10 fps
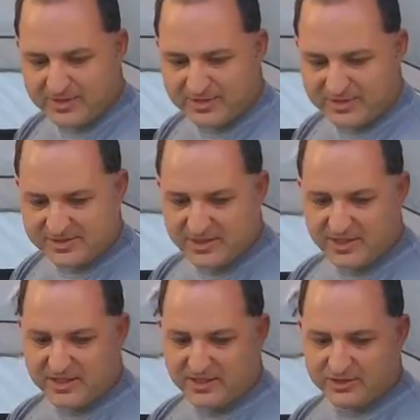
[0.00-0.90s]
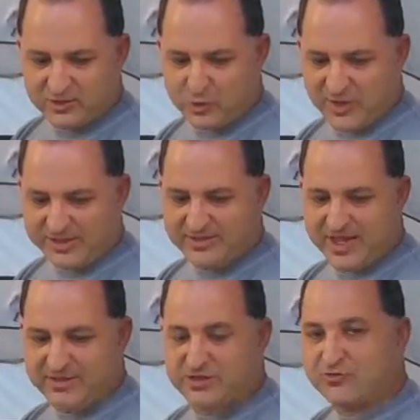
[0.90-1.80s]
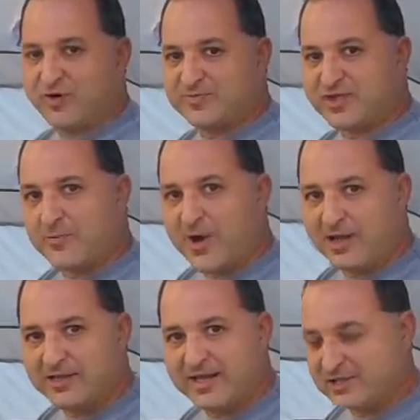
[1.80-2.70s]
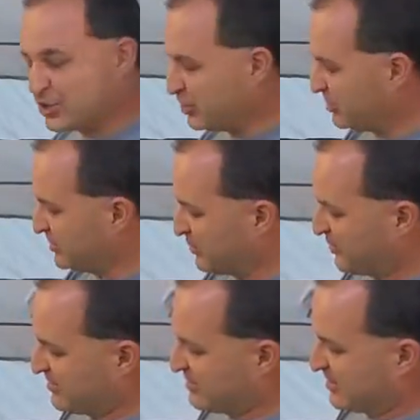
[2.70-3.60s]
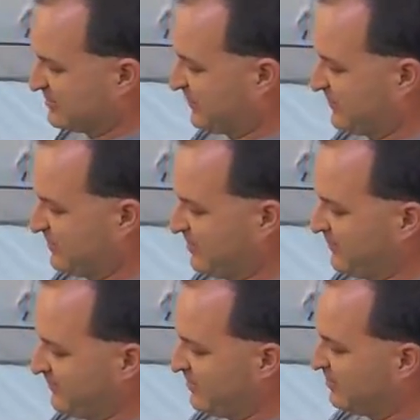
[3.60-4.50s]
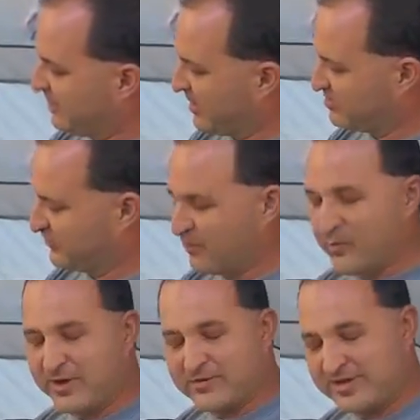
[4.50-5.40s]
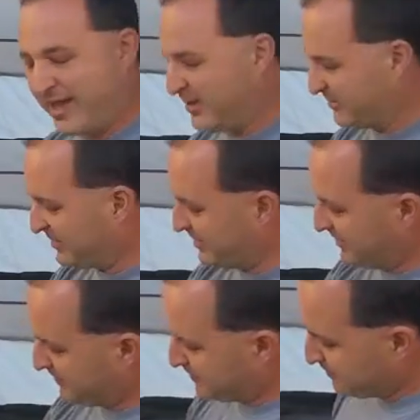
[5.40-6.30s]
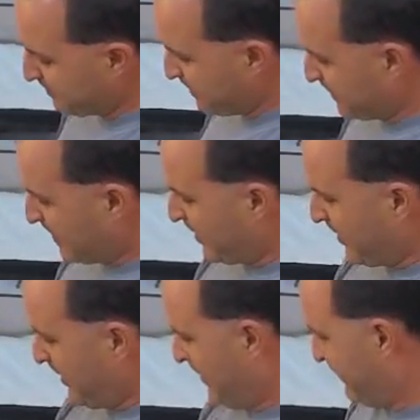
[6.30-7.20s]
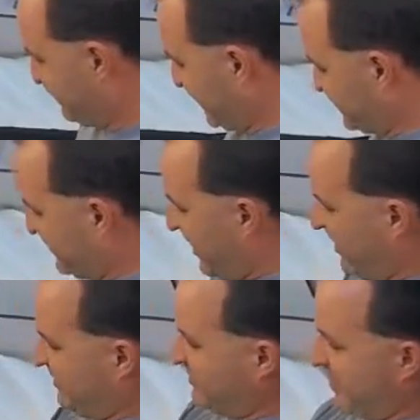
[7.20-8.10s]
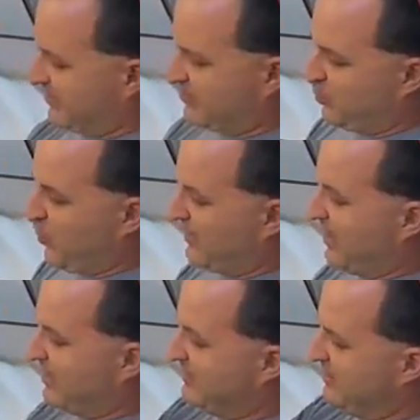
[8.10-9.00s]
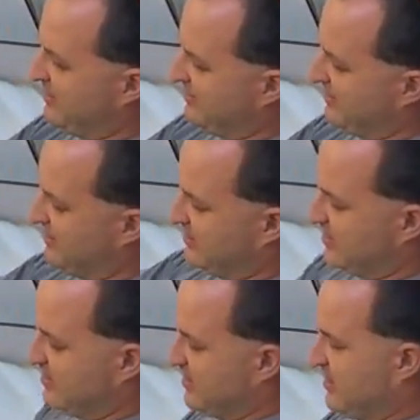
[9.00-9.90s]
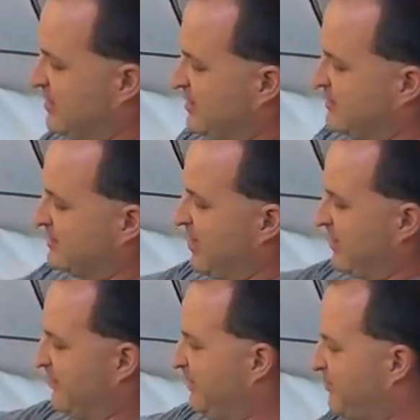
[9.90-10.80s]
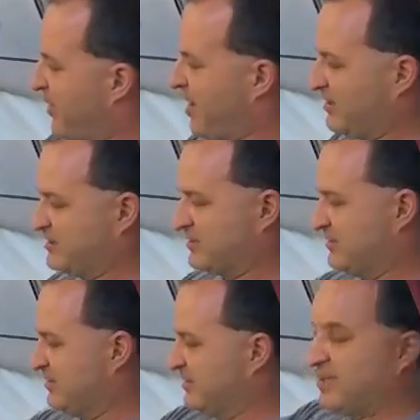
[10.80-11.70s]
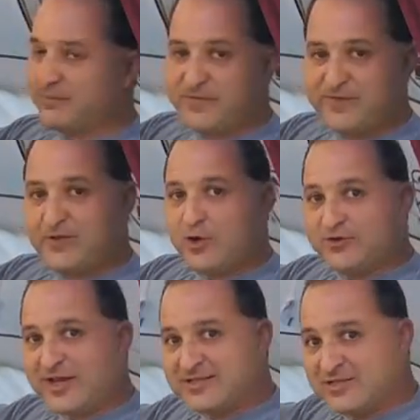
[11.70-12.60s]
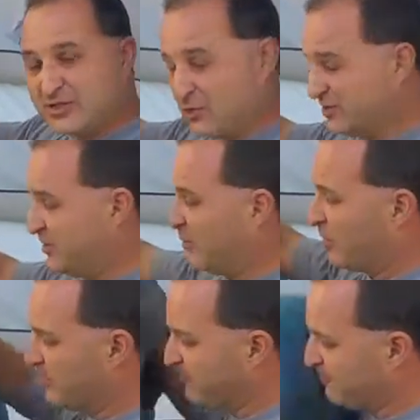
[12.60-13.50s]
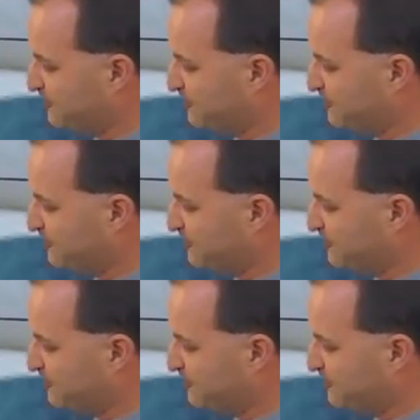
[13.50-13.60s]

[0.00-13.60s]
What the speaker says: This is a 20 denier ripstop polyester with a 650 fill hydrophobic down in it. It's got at one end, it's got a foot box to keep your feet all nice and toasty warm.